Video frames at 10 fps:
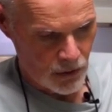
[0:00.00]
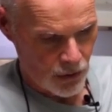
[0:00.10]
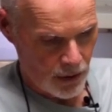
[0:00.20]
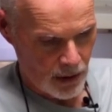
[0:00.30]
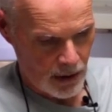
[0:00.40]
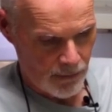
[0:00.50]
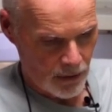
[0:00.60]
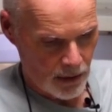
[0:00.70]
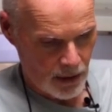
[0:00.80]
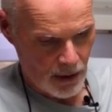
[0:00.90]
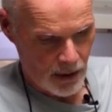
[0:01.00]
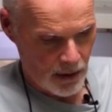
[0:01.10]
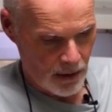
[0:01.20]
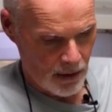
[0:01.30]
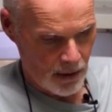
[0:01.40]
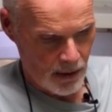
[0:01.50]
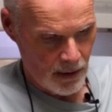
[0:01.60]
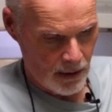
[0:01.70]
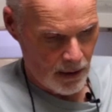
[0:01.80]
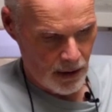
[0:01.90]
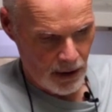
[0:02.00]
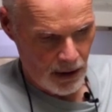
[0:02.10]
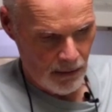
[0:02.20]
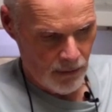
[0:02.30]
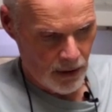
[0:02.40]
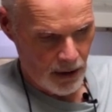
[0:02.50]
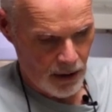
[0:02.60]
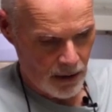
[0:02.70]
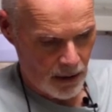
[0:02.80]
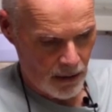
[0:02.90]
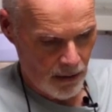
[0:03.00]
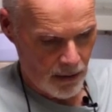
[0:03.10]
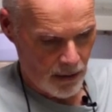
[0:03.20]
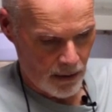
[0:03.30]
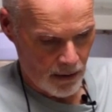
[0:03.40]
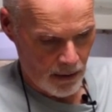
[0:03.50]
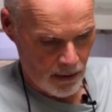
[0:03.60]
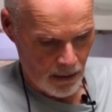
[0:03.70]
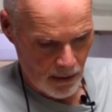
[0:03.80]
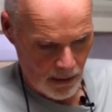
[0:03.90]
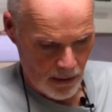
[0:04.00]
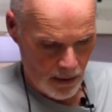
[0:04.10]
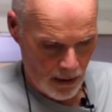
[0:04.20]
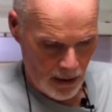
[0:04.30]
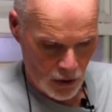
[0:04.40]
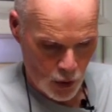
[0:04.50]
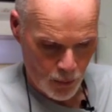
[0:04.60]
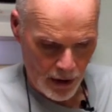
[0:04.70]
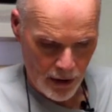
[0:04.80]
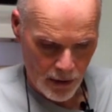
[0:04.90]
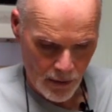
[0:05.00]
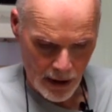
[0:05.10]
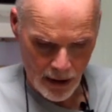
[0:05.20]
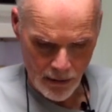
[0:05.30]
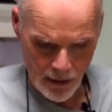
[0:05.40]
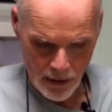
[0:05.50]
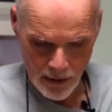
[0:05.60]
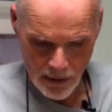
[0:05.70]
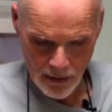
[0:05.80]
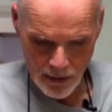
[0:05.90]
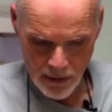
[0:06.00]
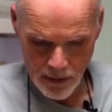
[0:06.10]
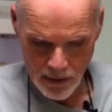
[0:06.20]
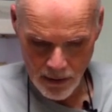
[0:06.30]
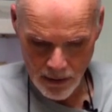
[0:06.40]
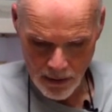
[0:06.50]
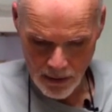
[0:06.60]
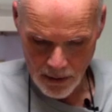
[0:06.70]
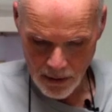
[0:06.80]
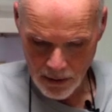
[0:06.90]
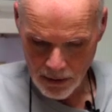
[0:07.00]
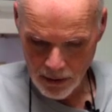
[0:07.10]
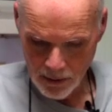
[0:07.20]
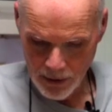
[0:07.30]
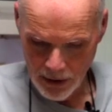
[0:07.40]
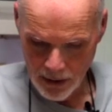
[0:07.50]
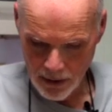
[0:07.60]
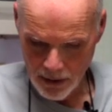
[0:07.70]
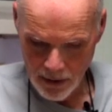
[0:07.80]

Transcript: sure you get everything in there. And spread it around a little bit.